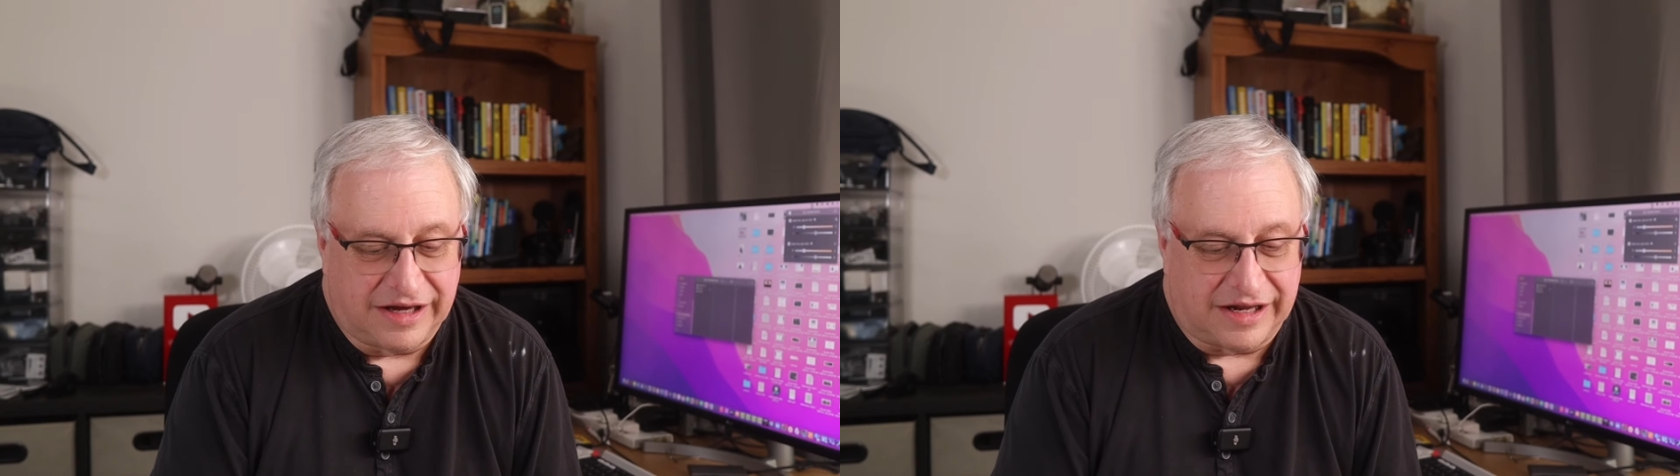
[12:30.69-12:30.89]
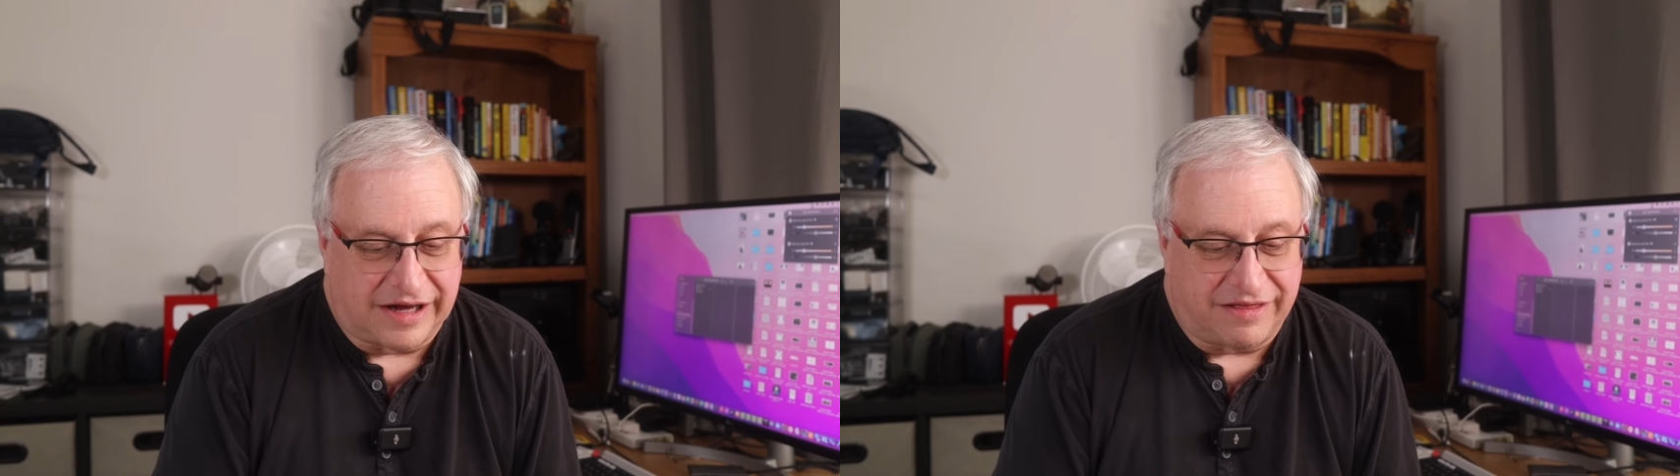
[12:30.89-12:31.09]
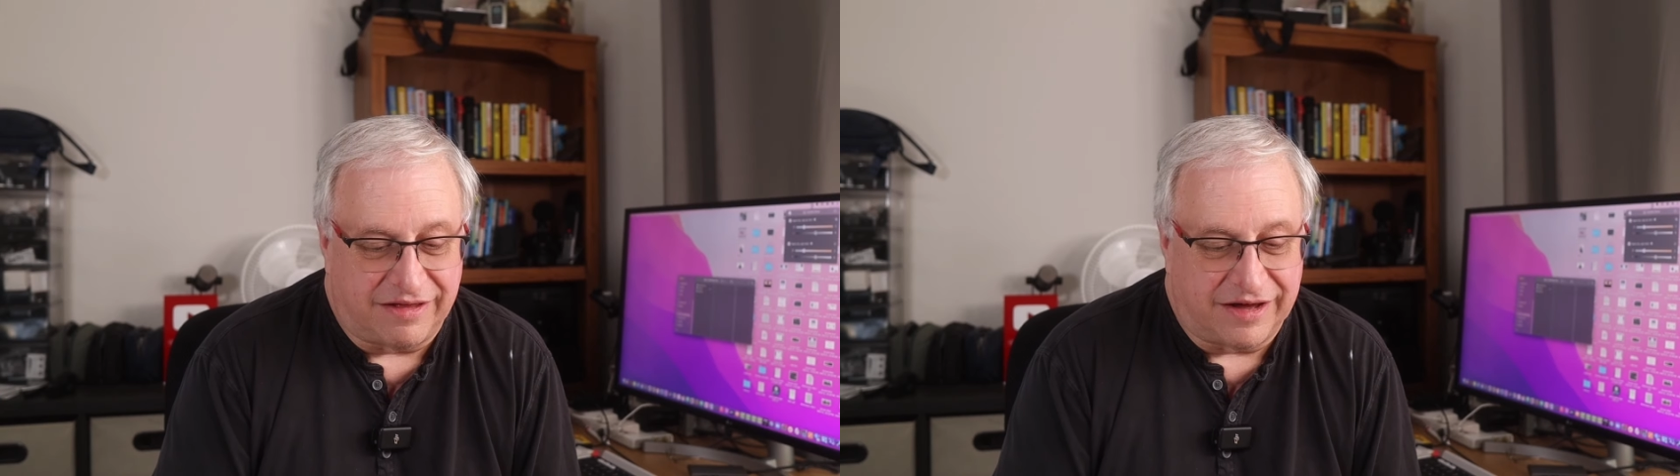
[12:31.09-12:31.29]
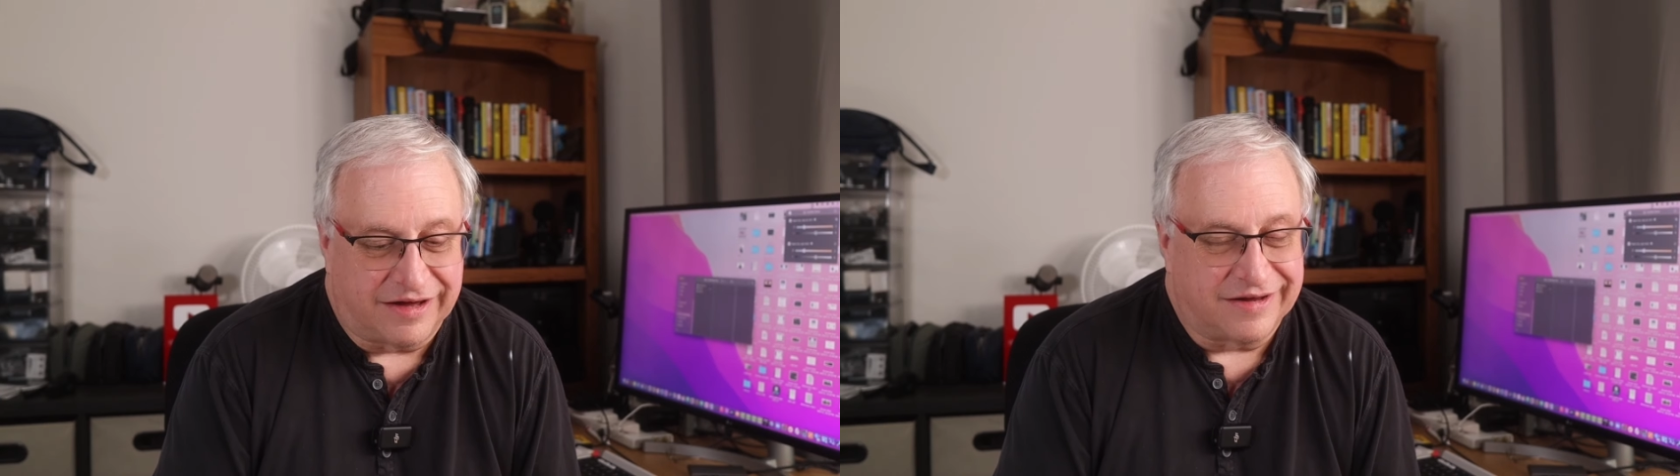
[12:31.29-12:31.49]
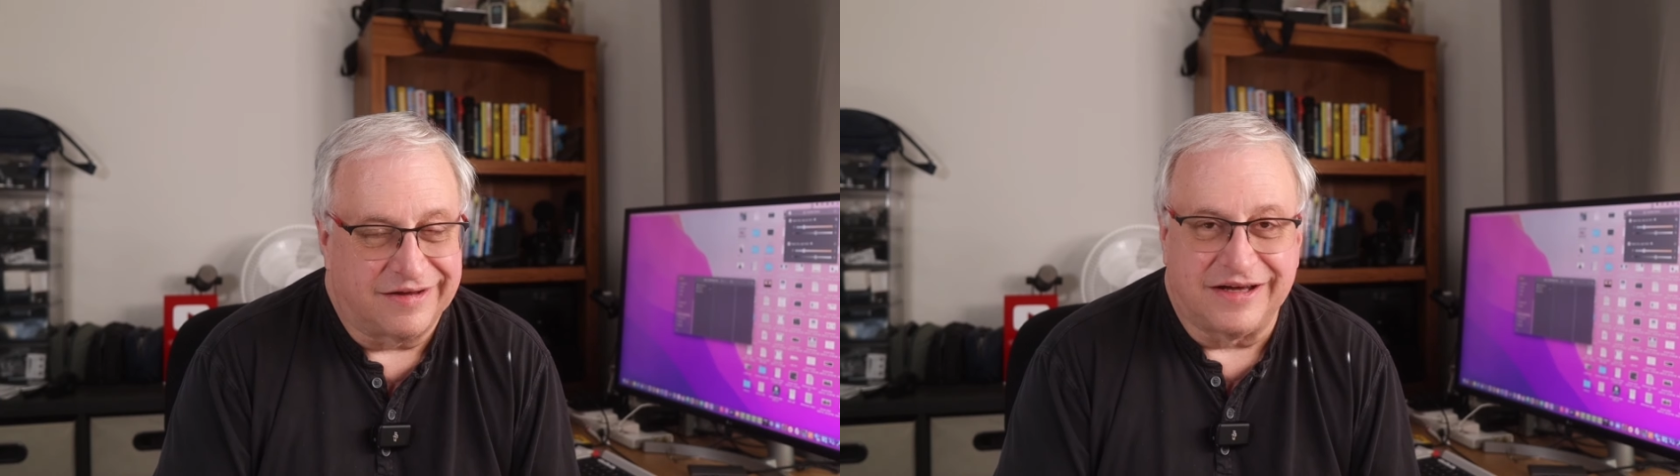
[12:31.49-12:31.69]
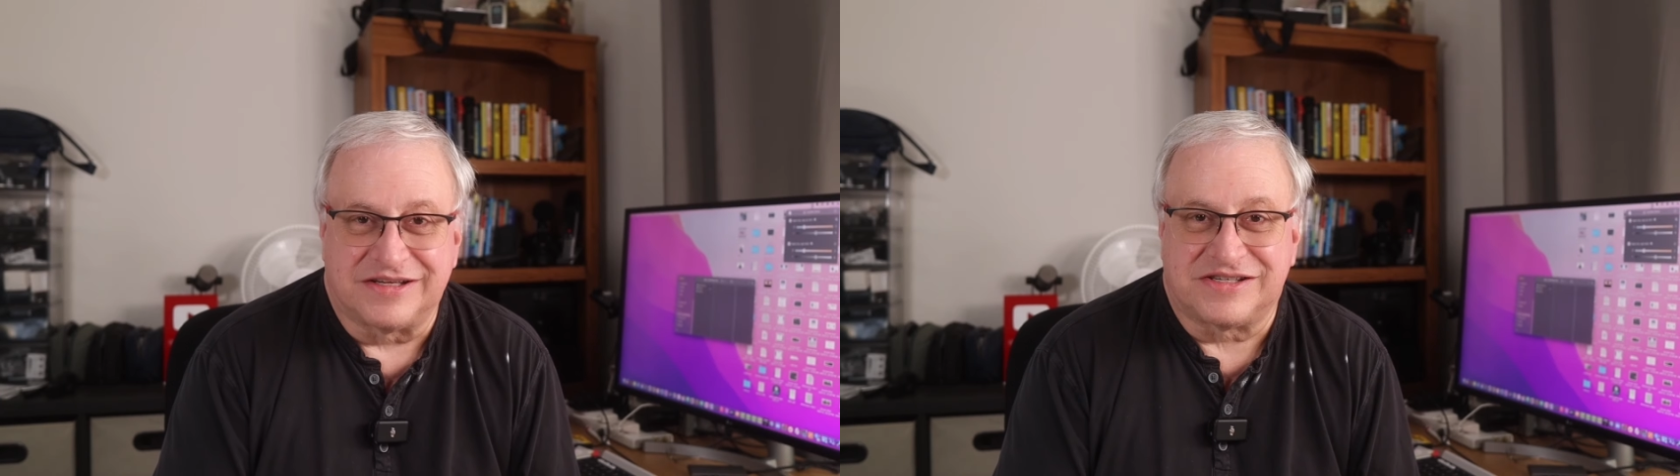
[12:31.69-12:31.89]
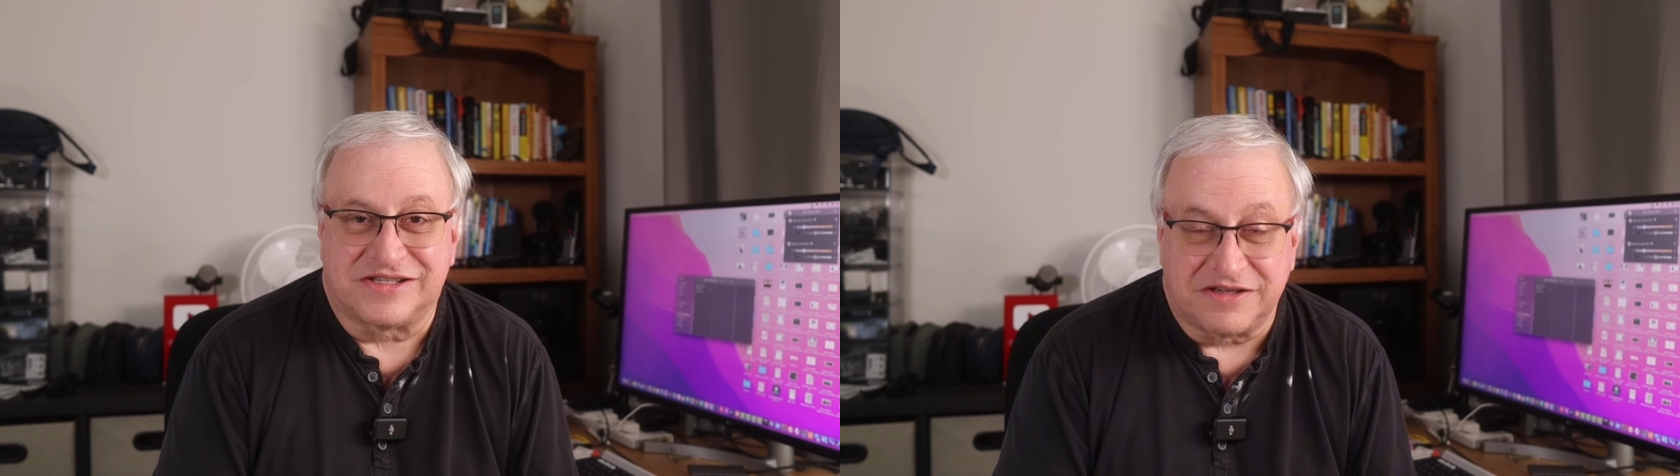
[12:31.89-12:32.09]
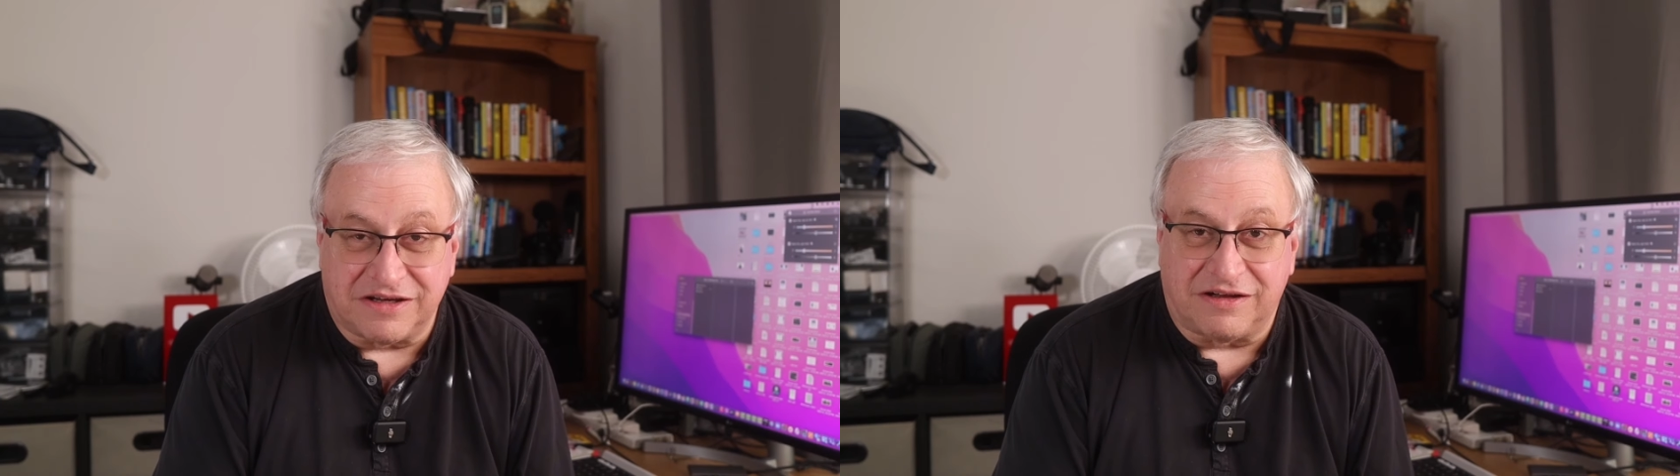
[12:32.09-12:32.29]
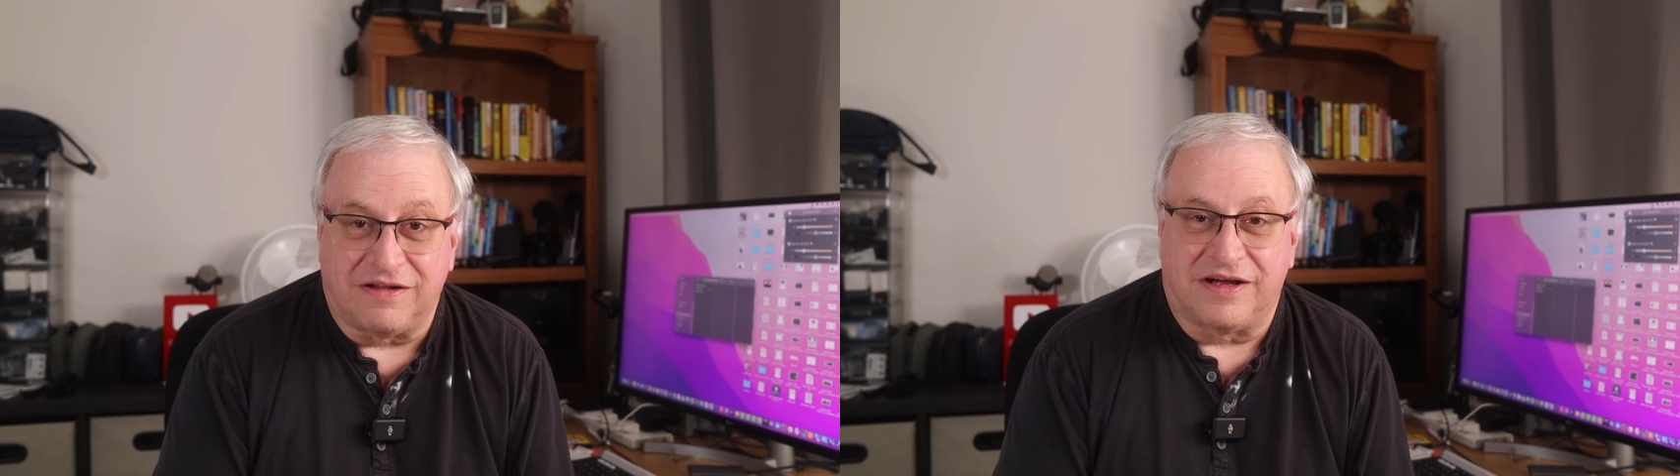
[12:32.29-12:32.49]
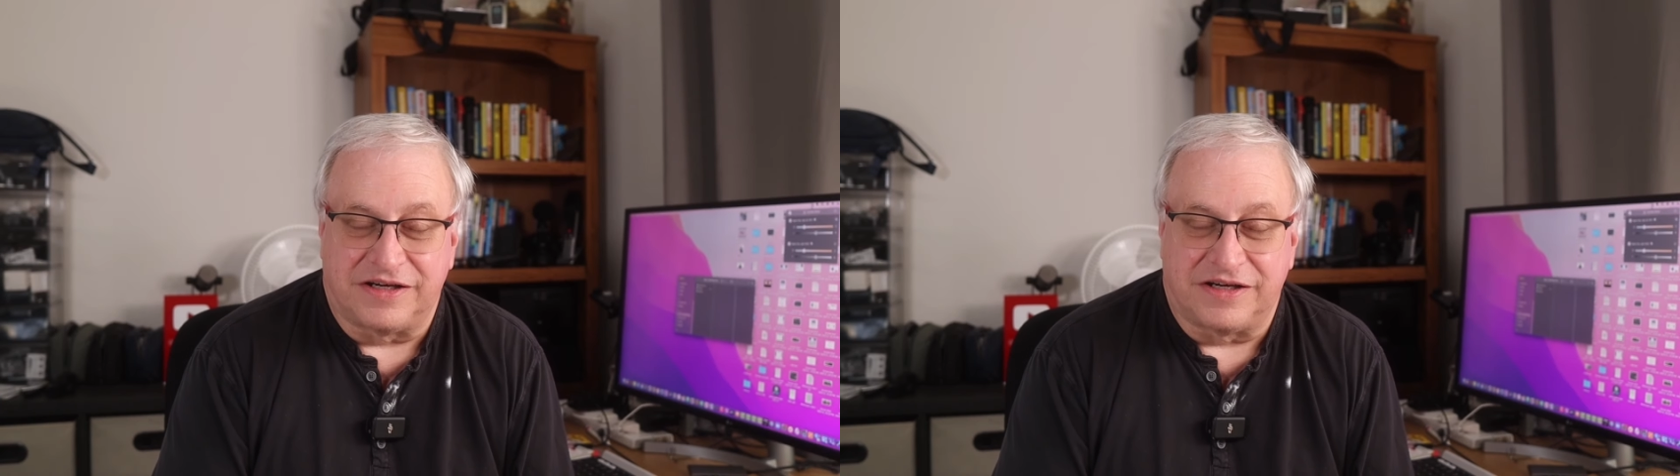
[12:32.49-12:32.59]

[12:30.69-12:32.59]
And I think it's still